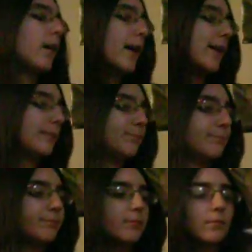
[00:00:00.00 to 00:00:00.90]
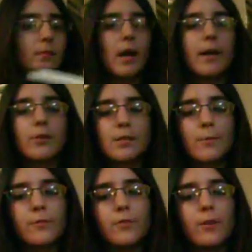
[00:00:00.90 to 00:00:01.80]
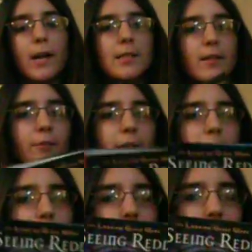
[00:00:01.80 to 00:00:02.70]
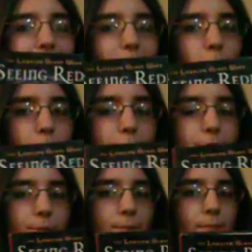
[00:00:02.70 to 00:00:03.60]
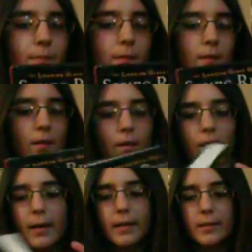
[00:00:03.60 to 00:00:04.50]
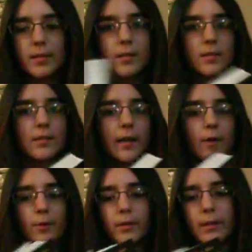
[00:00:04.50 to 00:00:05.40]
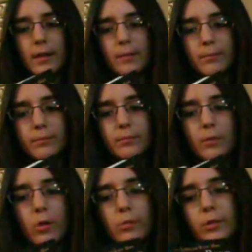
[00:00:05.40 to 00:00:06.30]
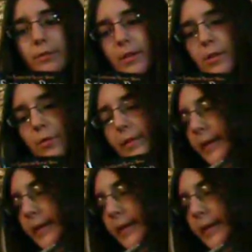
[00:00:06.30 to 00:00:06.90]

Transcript: Um, I know some of you guys have read The Looking Glass Wars, and this is the second one, and I'm almost finished with